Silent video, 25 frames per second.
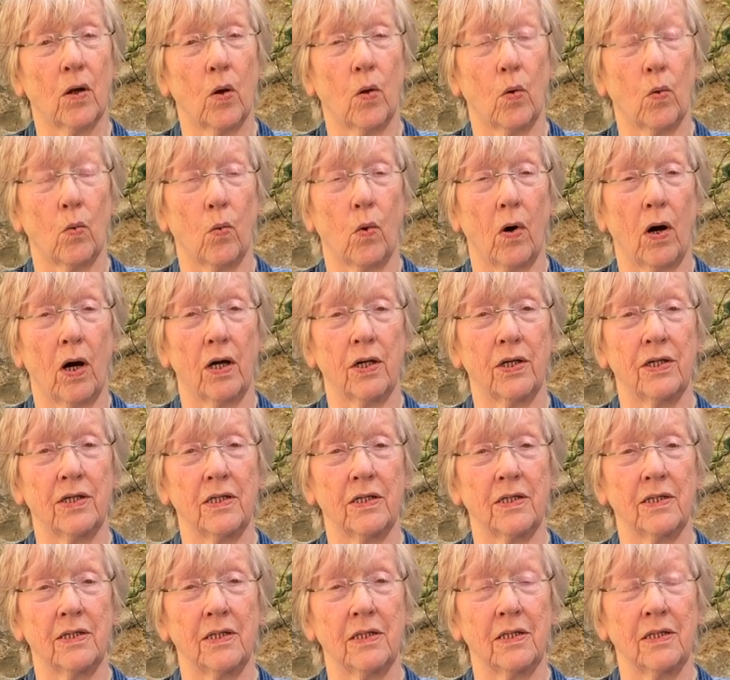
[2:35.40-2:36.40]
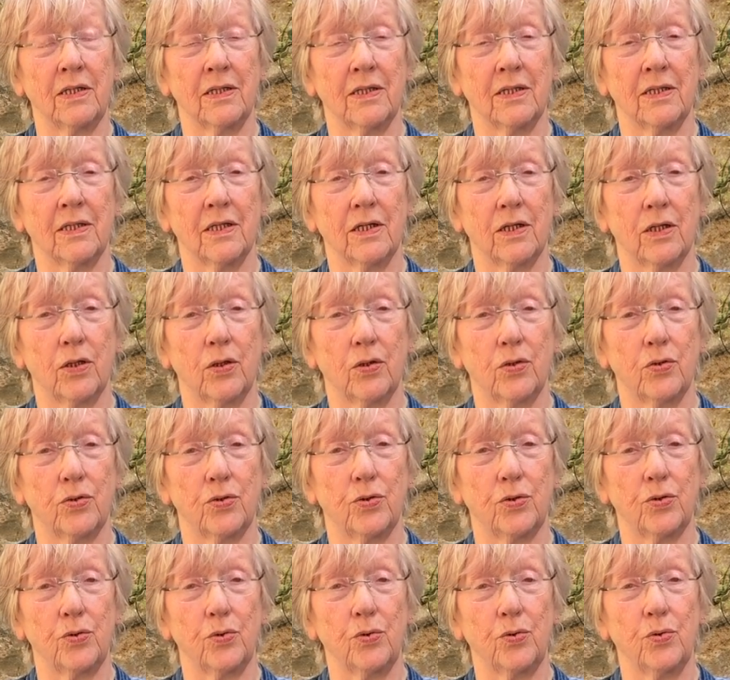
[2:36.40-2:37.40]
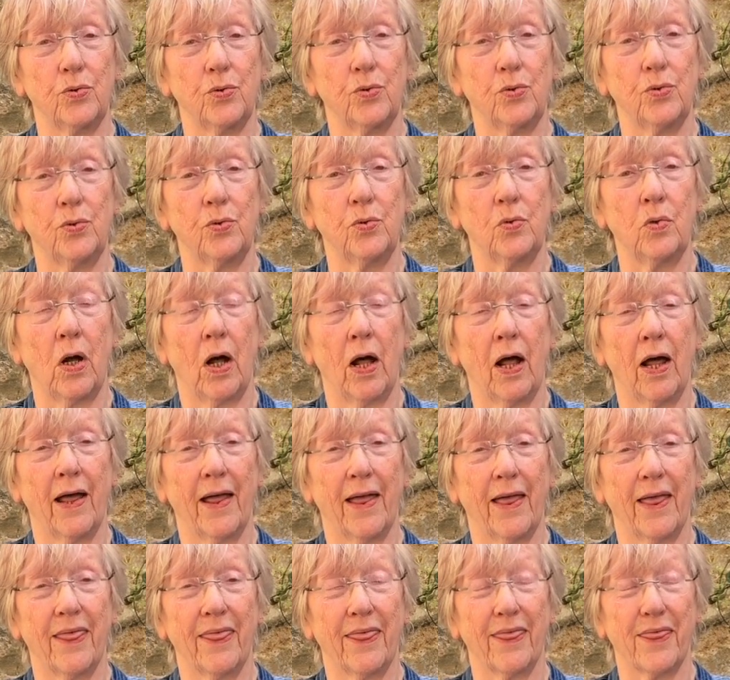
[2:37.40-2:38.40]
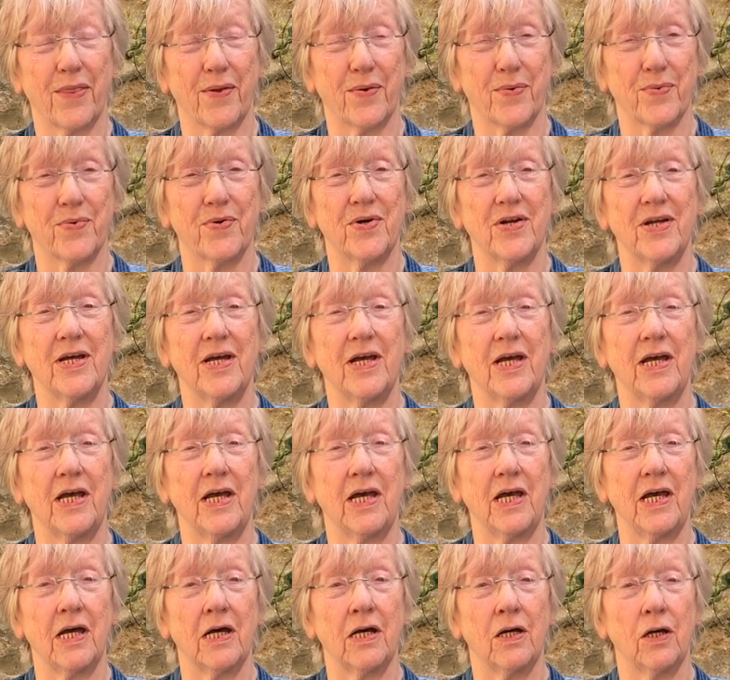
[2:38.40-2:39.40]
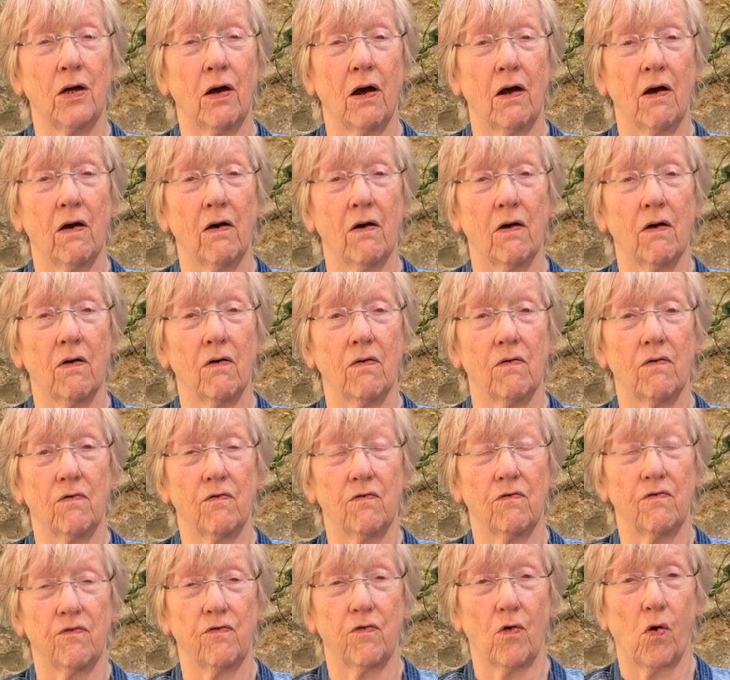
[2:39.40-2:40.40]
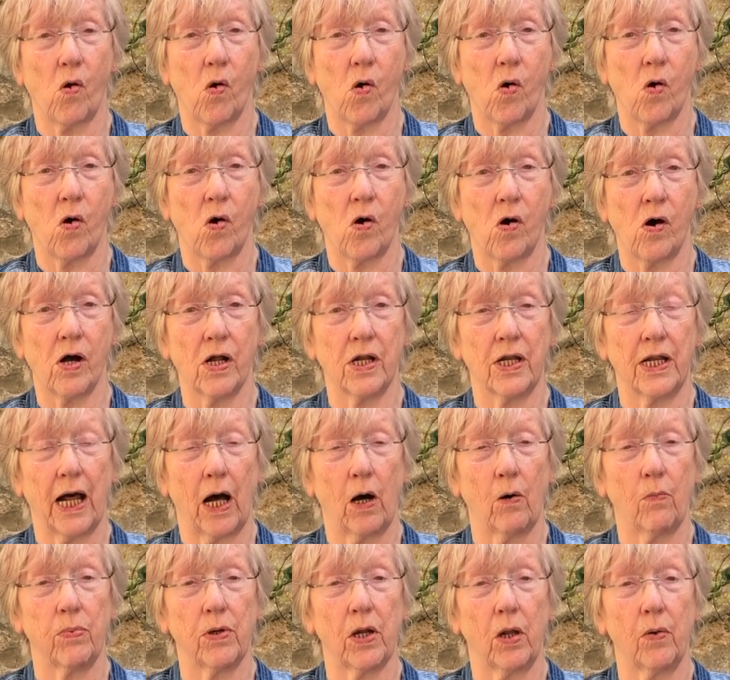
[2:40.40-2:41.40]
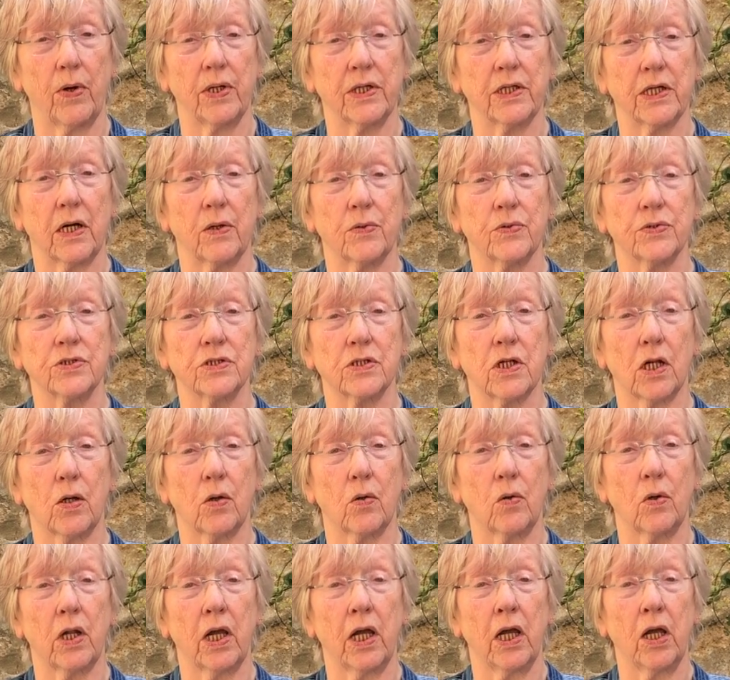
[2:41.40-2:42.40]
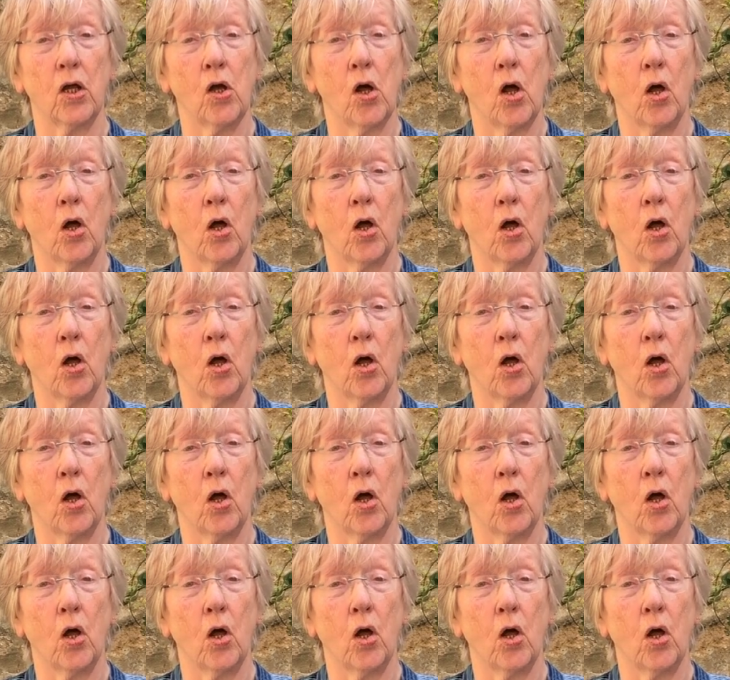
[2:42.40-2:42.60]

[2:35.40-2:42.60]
1, 2, 3, 4. Now blow it out slowly.